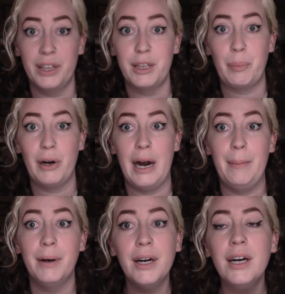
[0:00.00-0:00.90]
with the
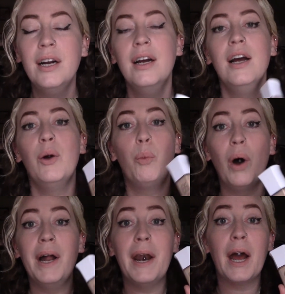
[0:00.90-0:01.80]
primer.
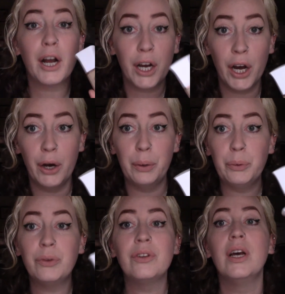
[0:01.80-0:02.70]
One
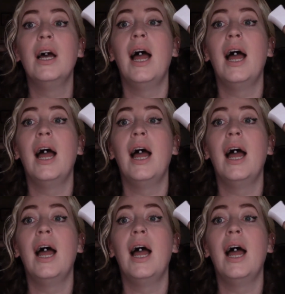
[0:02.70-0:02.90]
coat